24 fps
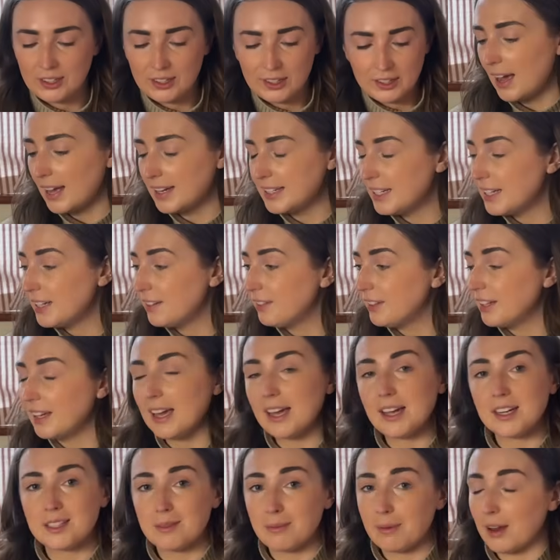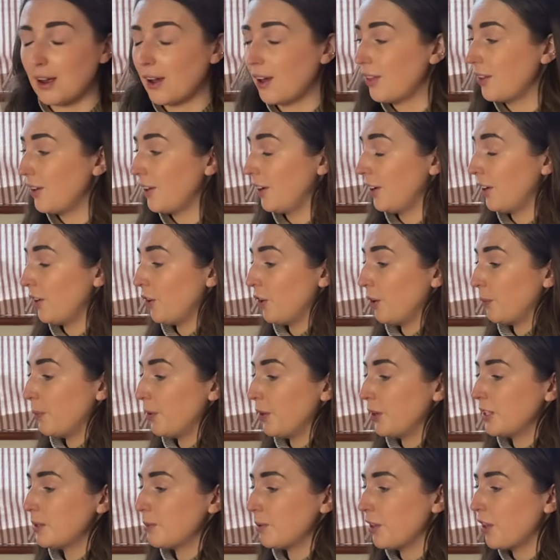I didn't even get to my other
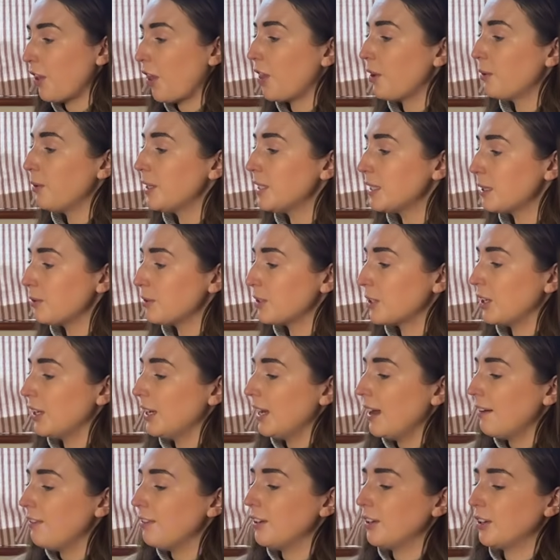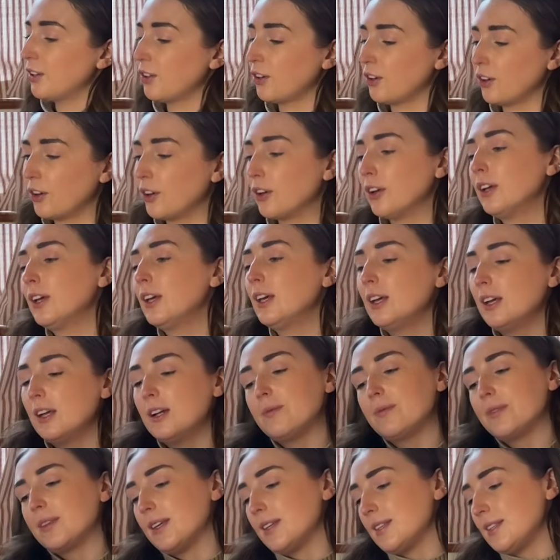cookbooks, but the other ones I was going to have a look through
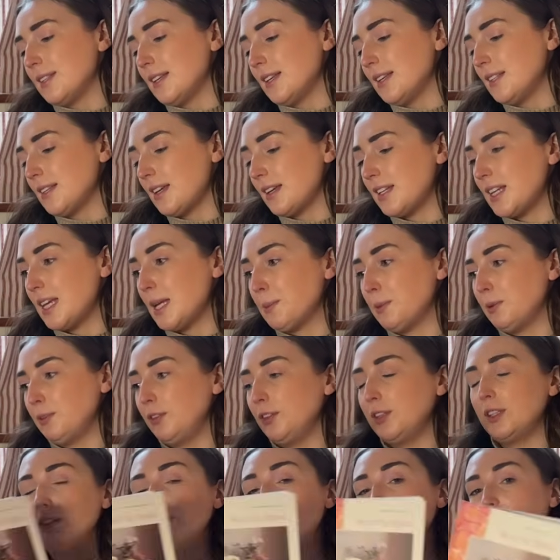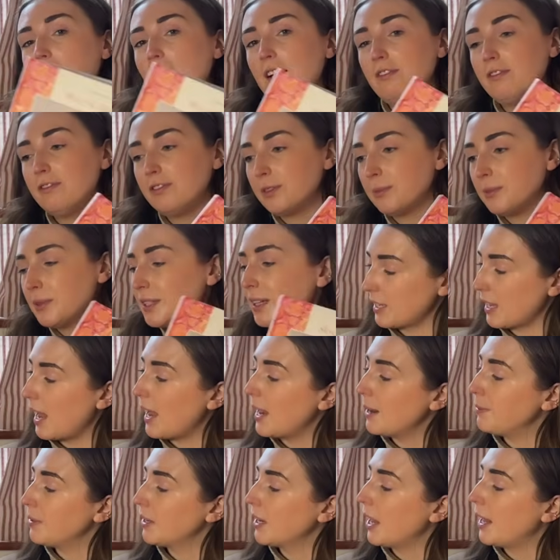is this A Table Full of Love from Skye
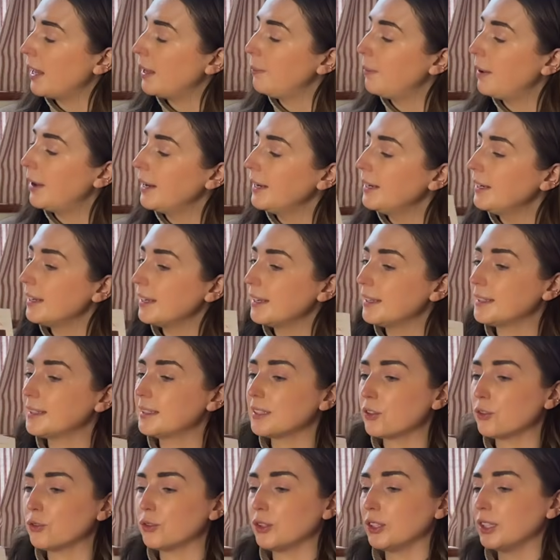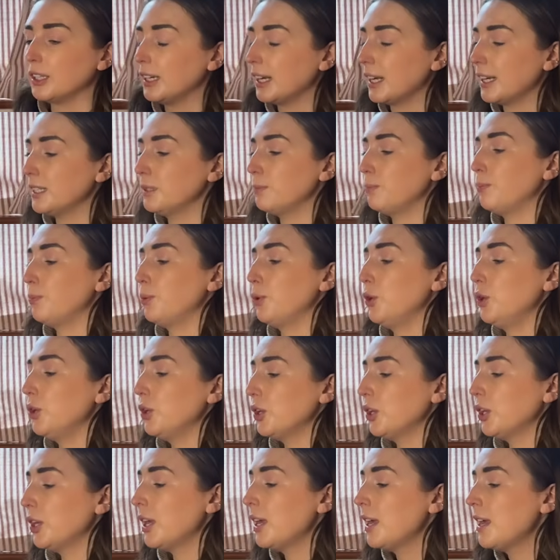McAlpine. It's a really nice
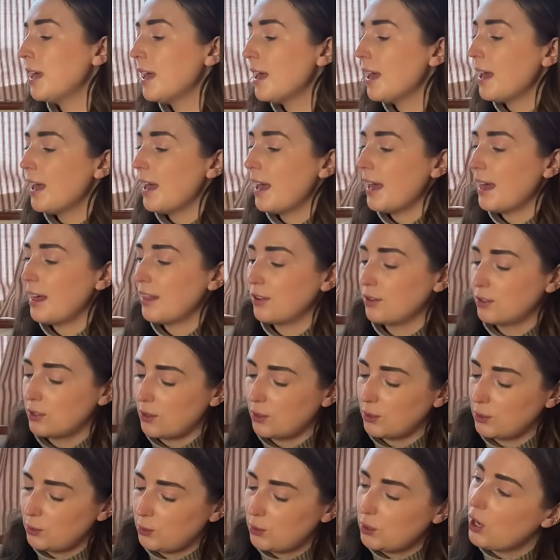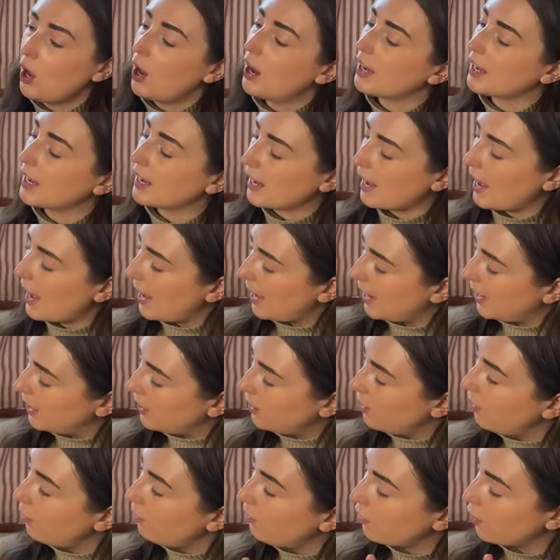book. There's also Tucking
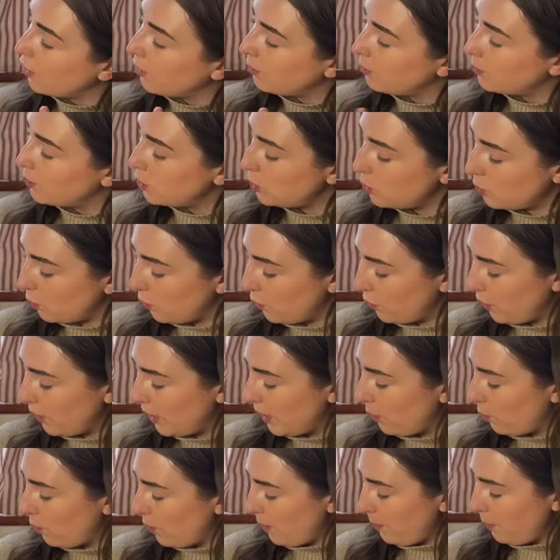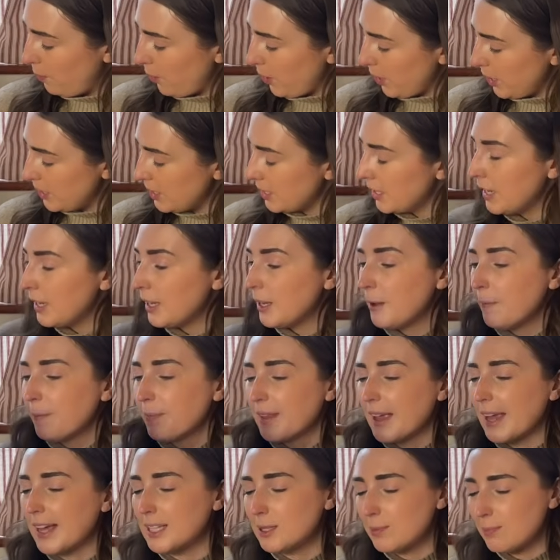In from Sophie Whitboard.
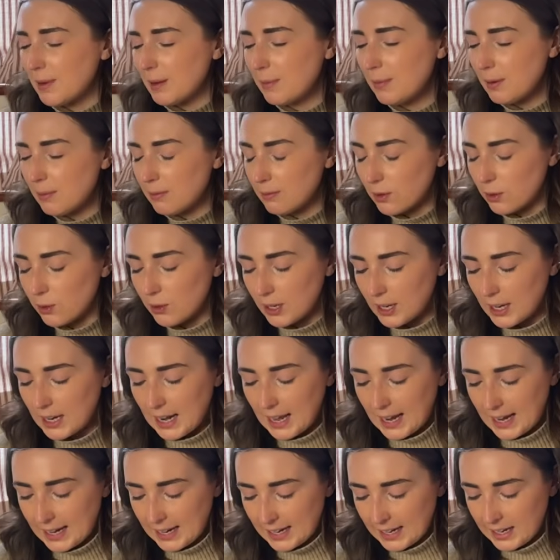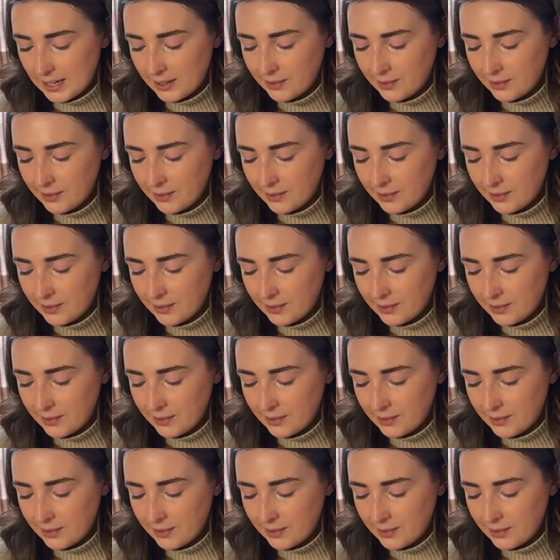It's maybe more like